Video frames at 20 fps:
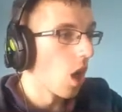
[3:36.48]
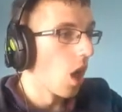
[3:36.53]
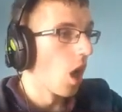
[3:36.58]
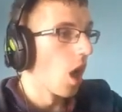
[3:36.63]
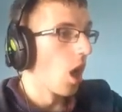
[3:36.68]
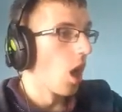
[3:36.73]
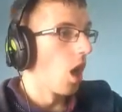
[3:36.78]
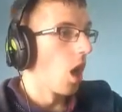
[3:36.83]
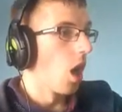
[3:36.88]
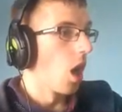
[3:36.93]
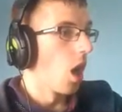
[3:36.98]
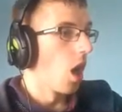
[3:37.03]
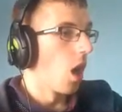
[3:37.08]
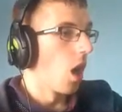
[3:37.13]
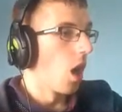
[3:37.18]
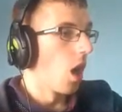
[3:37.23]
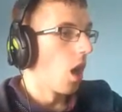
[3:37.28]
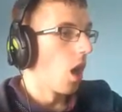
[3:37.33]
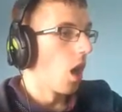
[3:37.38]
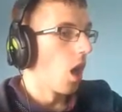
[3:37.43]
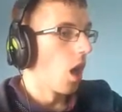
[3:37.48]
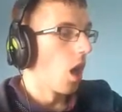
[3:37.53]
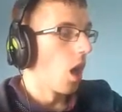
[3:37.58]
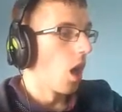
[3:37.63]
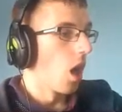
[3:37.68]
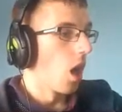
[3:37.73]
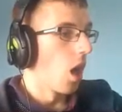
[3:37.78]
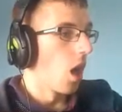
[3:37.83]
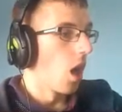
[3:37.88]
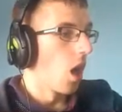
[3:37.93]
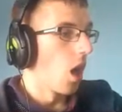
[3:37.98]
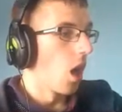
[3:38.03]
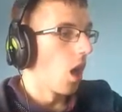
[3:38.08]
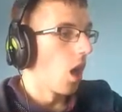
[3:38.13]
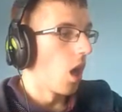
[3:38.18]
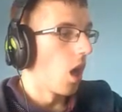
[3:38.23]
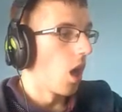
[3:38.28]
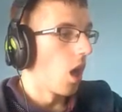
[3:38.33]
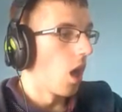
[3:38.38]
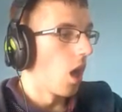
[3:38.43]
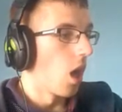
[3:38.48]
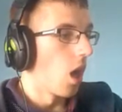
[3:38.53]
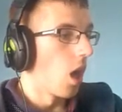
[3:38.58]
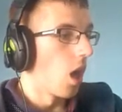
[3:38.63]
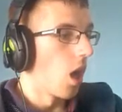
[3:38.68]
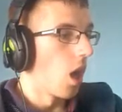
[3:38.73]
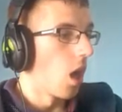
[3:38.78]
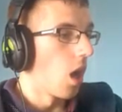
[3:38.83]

No one is speaking in this clip.